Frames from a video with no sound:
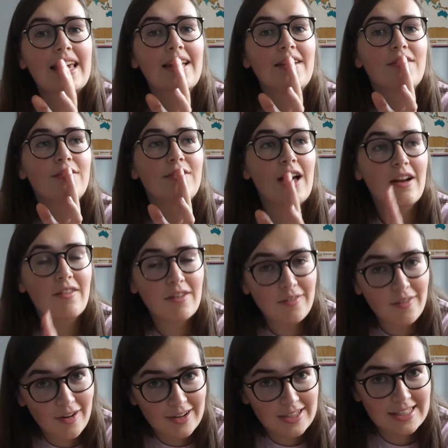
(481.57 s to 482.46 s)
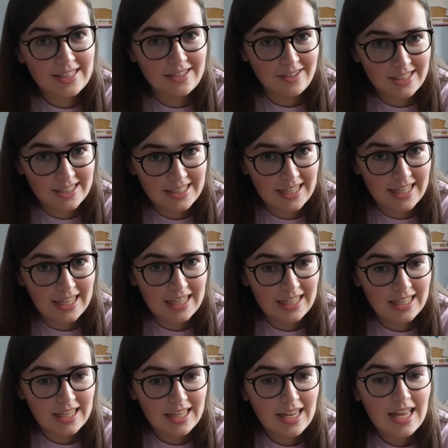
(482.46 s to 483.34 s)
it very, very seriously.
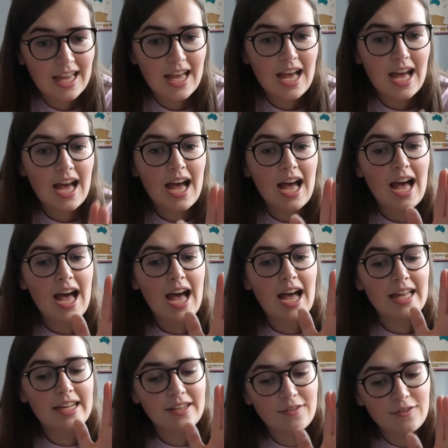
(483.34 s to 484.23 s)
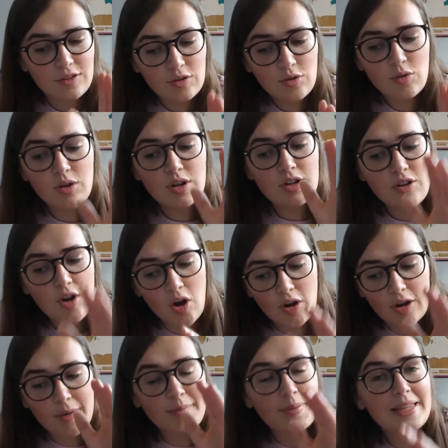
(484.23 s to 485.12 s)
And if you're
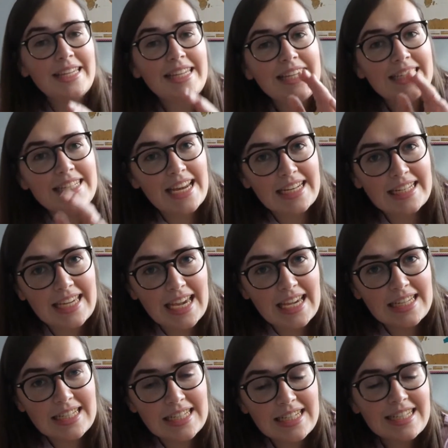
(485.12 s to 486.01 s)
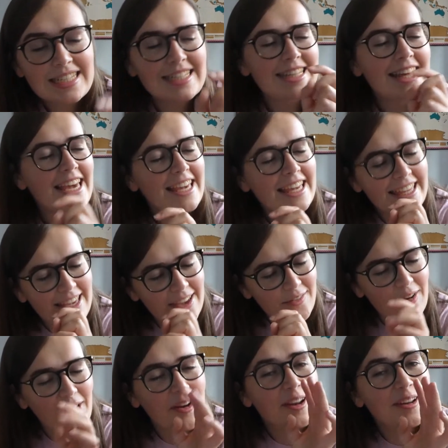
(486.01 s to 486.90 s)
not completely dedicated, they can
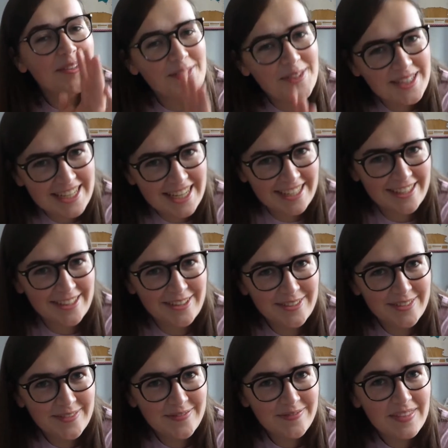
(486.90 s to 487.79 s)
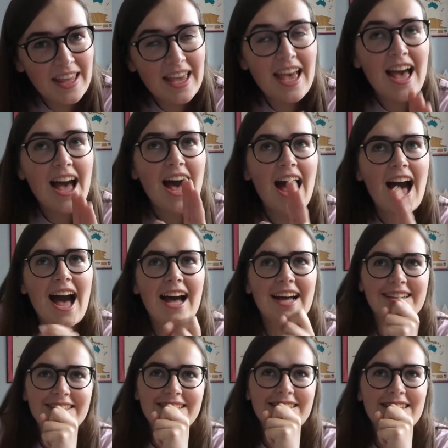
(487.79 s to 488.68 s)
get very annoyed at you.
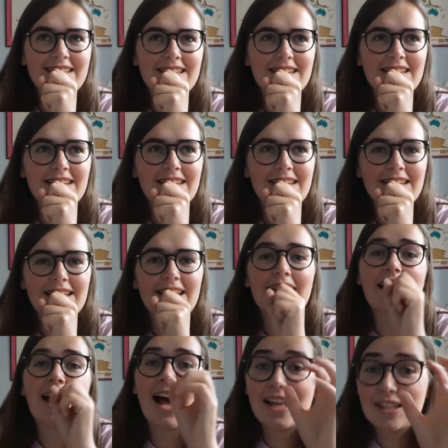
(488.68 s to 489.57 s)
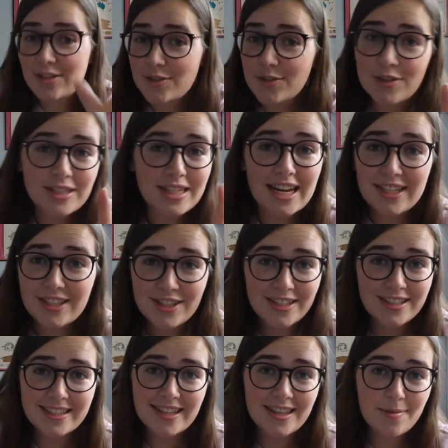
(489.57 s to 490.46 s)
And it has caused
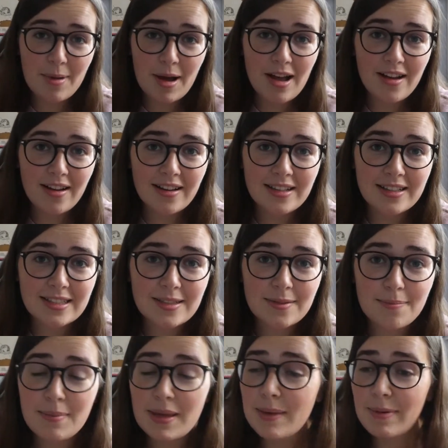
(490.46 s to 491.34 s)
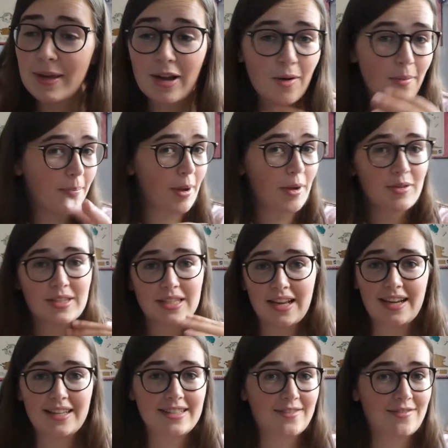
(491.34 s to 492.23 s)
tensions in the past, me being on both
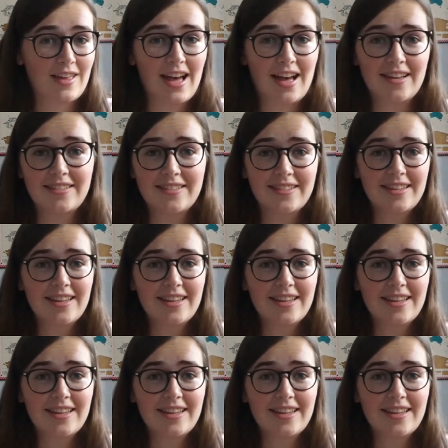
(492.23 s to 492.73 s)
sides of that.